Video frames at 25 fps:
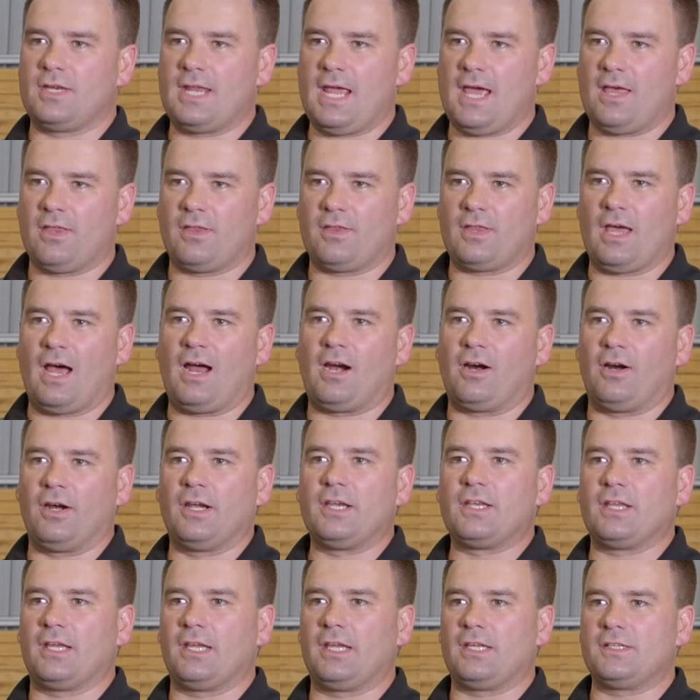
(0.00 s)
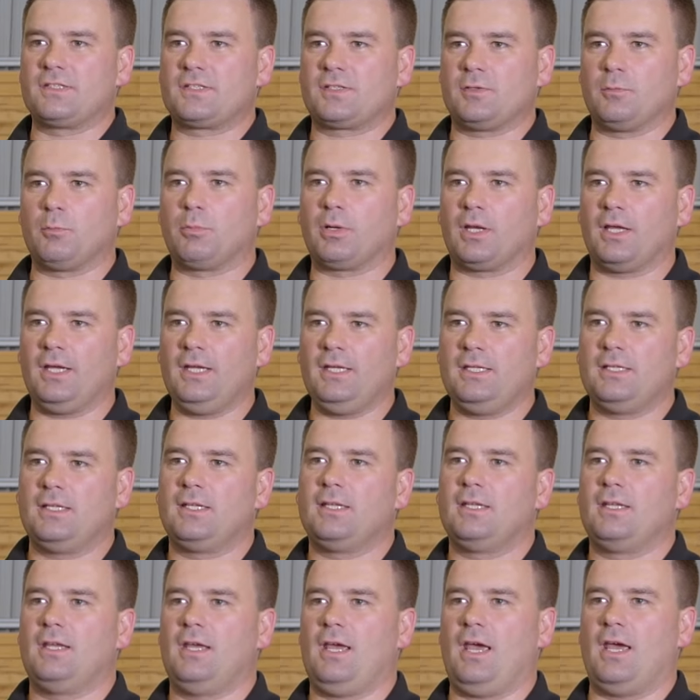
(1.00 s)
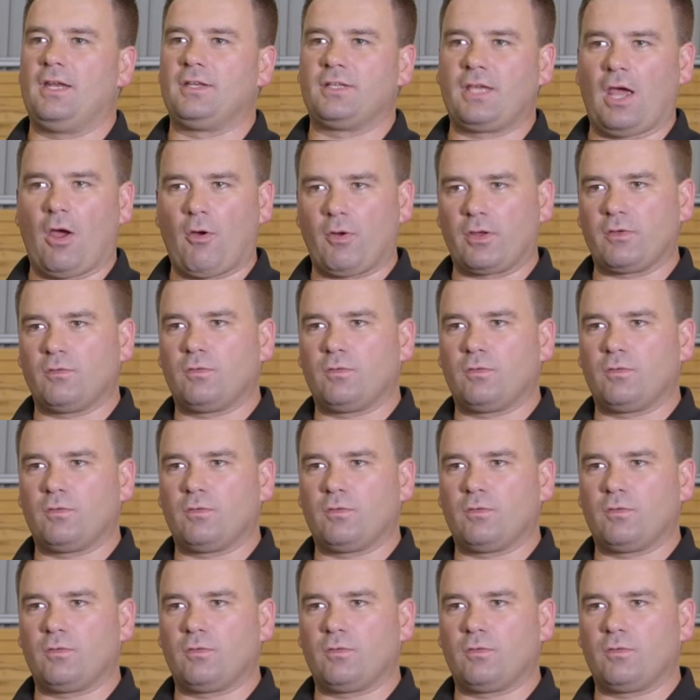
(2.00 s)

now that the R&D is complete and going